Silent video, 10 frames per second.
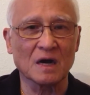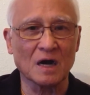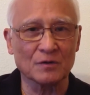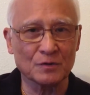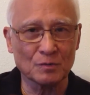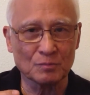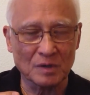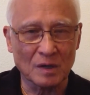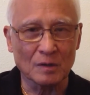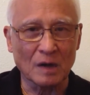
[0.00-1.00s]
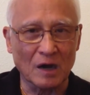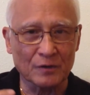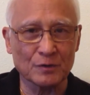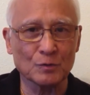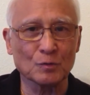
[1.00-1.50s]
How
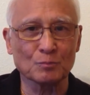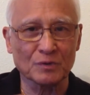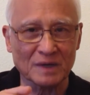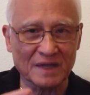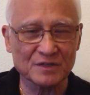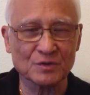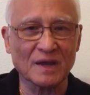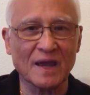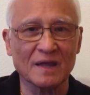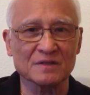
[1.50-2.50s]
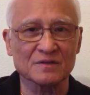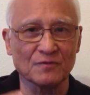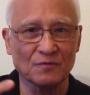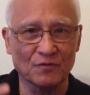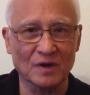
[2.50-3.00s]
do you place your hands if
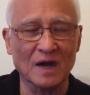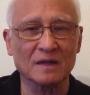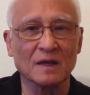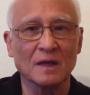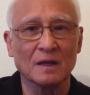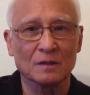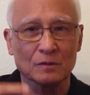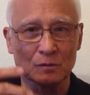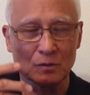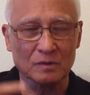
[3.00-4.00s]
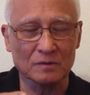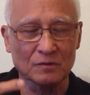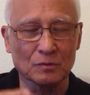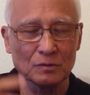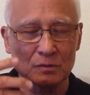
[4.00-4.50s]
you forgot to look
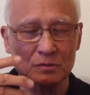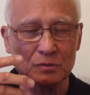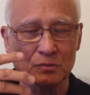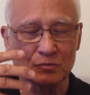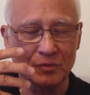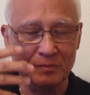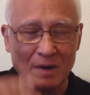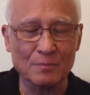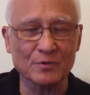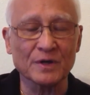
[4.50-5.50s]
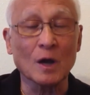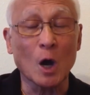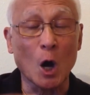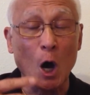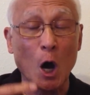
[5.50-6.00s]
to remember it
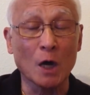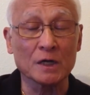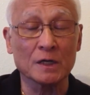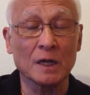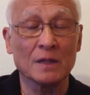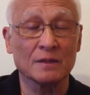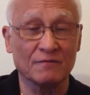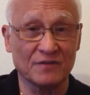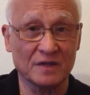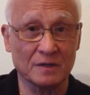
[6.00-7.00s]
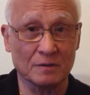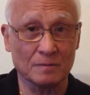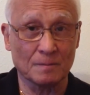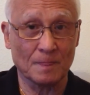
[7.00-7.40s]
on the video.